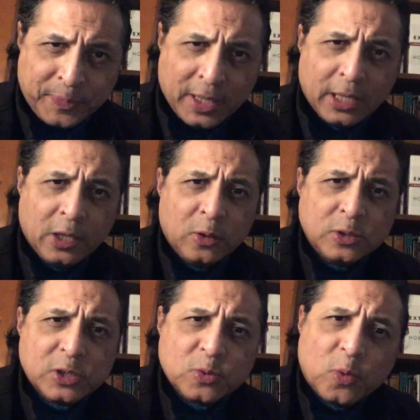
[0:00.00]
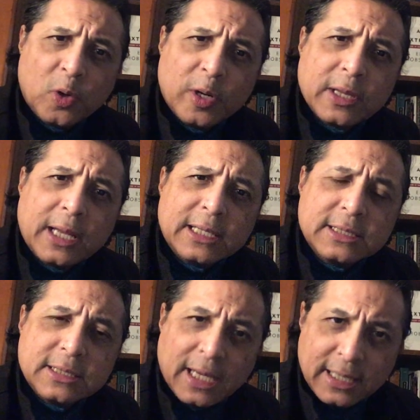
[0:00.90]
He uses words like
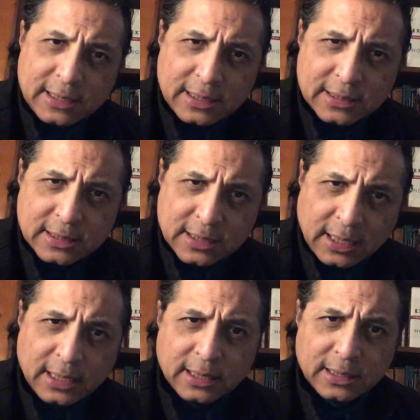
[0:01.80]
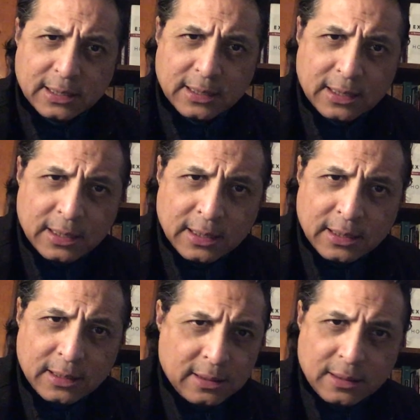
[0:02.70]
sight and seeing.
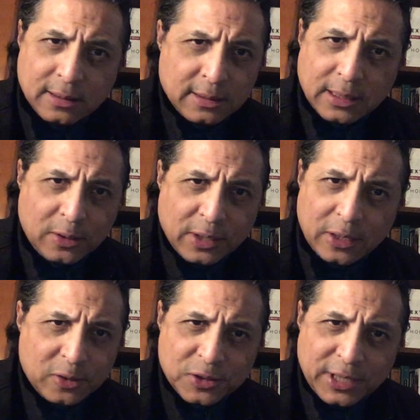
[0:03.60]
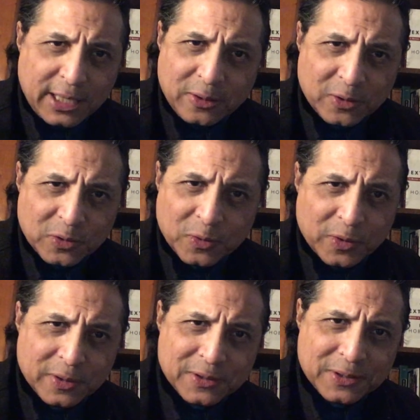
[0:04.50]
They don't understand those
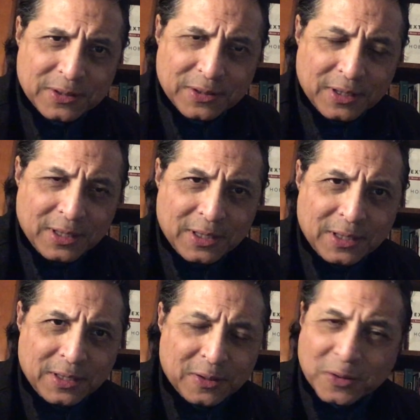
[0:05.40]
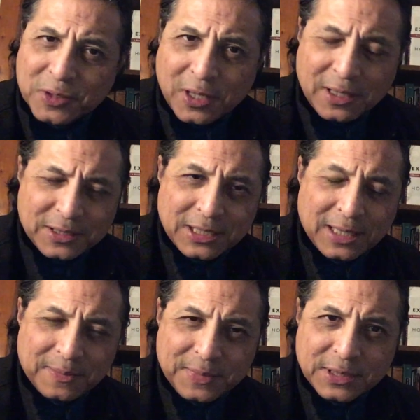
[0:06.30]
words, those
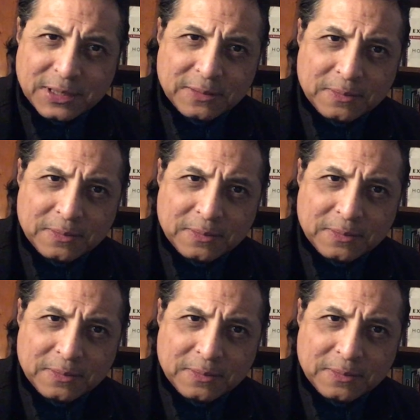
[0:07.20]
concepts.